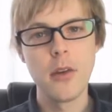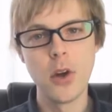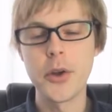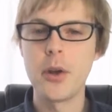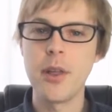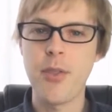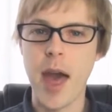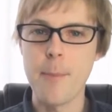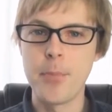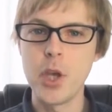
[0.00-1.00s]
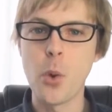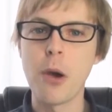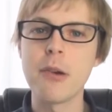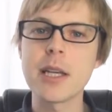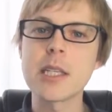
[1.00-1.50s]
Not only that, but you
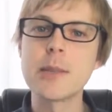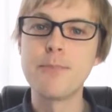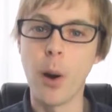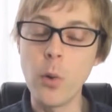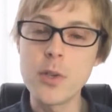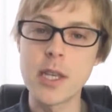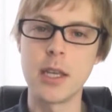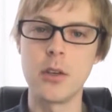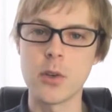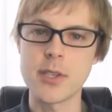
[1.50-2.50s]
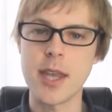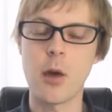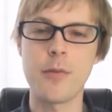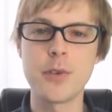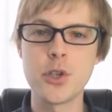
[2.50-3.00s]
are exposing
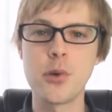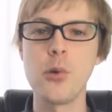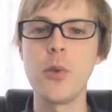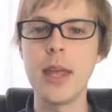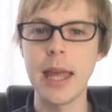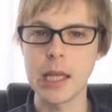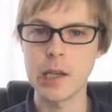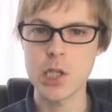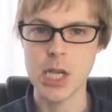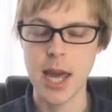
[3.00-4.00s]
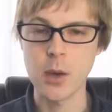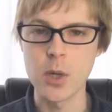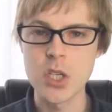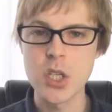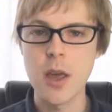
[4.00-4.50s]
yourself to the English
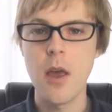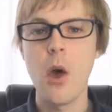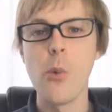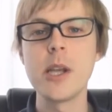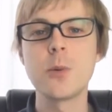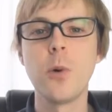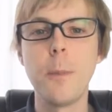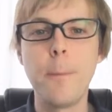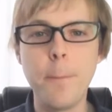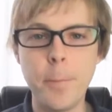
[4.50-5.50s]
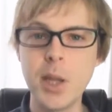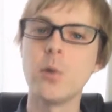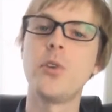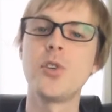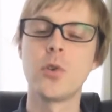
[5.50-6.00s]
language, which will
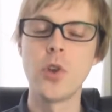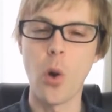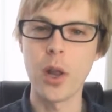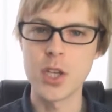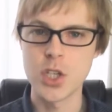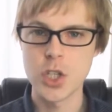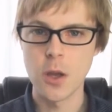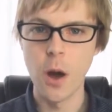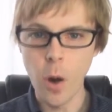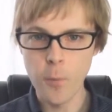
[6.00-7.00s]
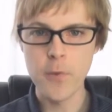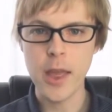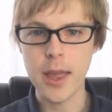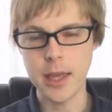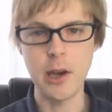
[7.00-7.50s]
build your knowledge of
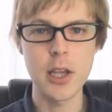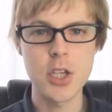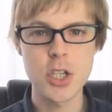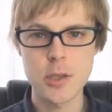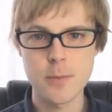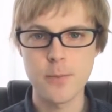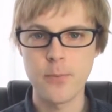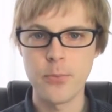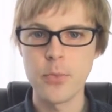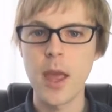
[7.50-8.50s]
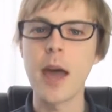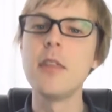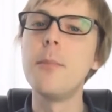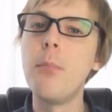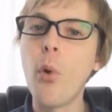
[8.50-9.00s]
English.
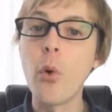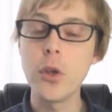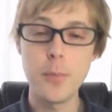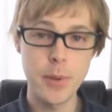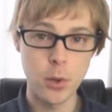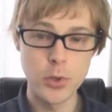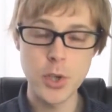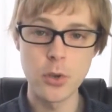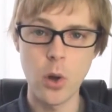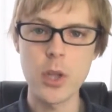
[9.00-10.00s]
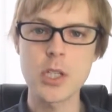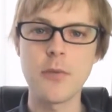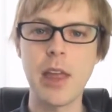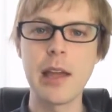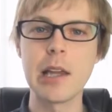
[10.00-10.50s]
And the more you build your knowledge
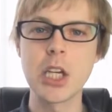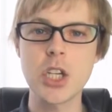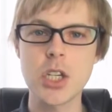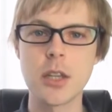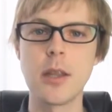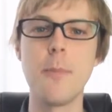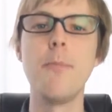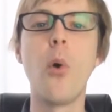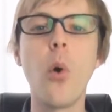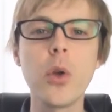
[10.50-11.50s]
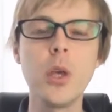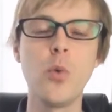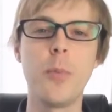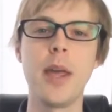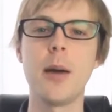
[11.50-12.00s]
of English, the more
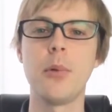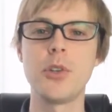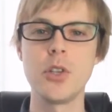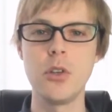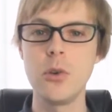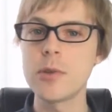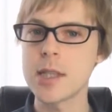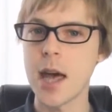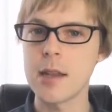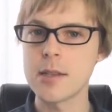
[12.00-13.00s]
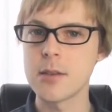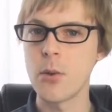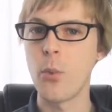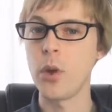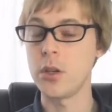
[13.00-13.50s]
you will be able to use that
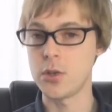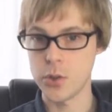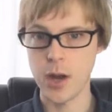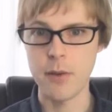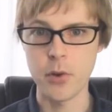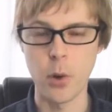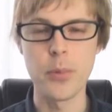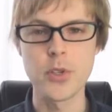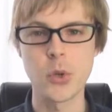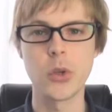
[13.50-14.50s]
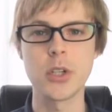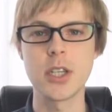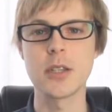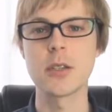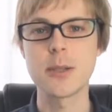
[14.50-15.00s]
when you do have an
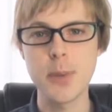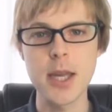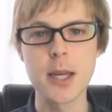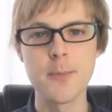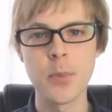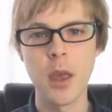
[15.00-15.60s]
opportunity to speak.